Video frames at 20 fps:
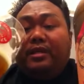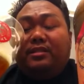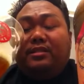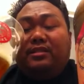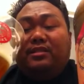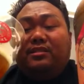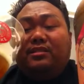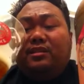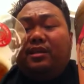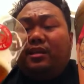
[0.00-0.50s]
It's a
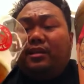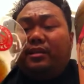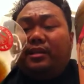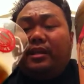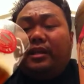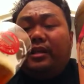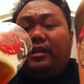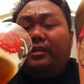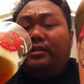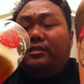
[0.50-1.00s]
solid
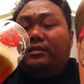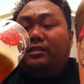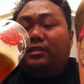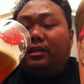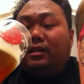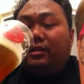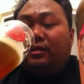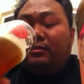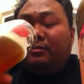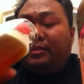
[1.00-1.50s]
A,
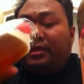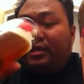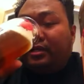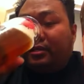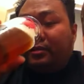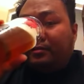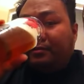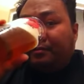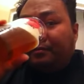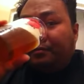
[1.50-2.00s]
solid beer.